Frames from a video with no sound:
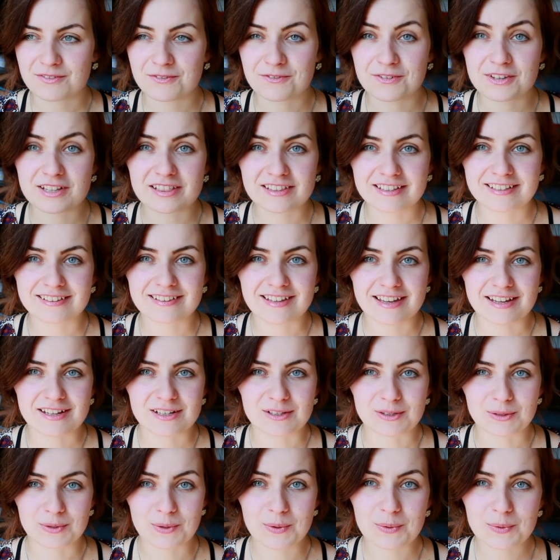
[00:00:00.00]
feeling
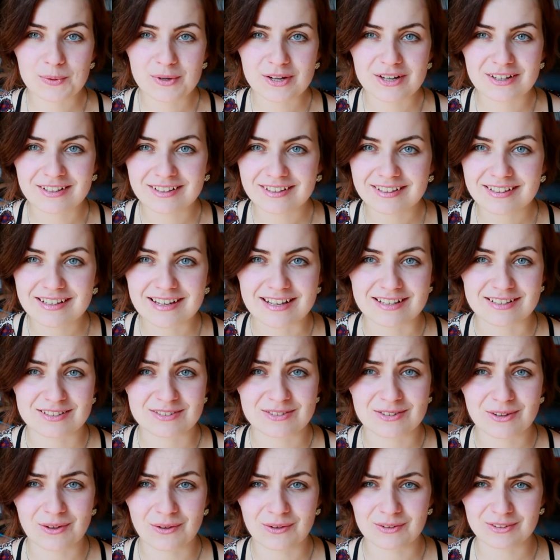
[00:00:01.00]
like a local
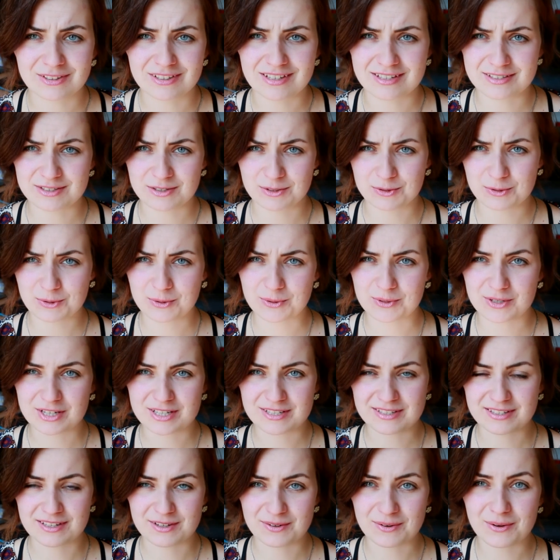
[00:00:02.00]
and not as a
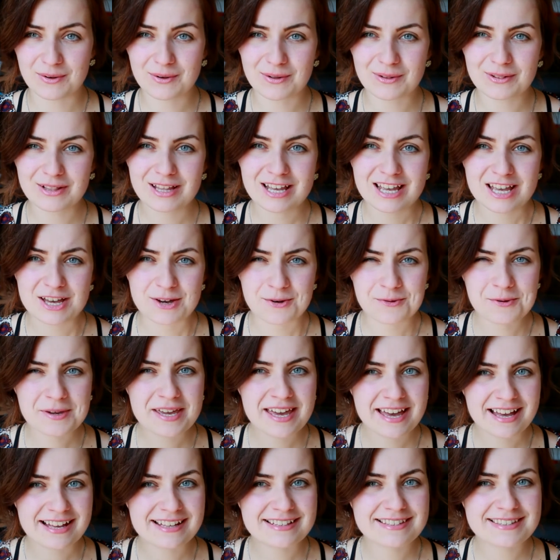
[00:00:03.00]
tourist at all.
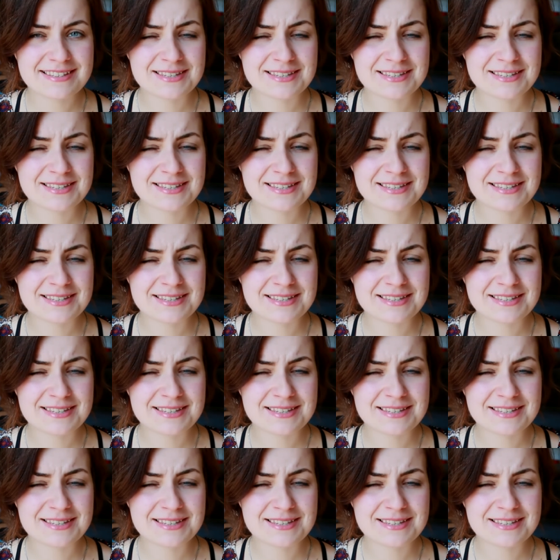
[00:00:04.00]
We had